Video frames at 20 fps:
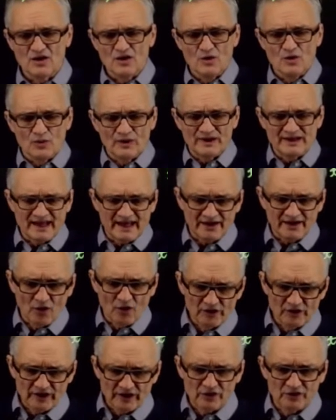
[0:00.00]
we take
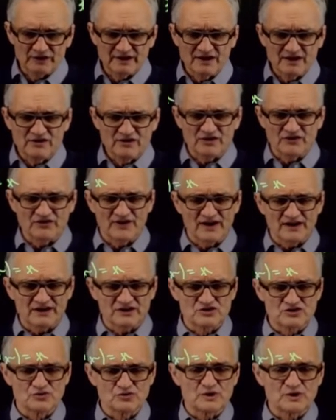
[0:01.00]
all the continuous
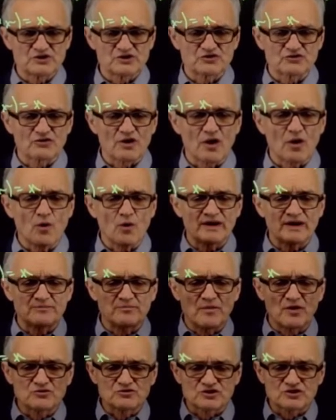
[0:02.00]
functions which grow at
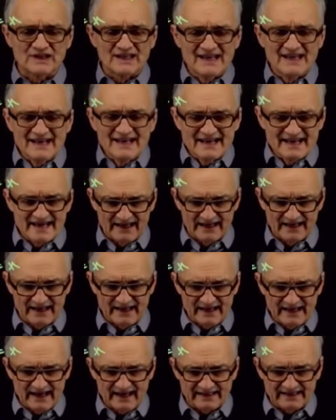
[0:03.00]
most
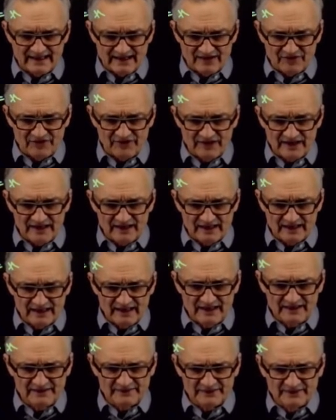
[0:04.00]
linearly at
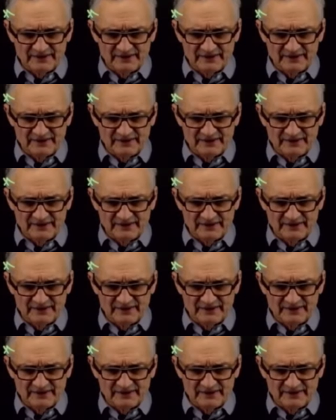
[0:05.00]
infinity.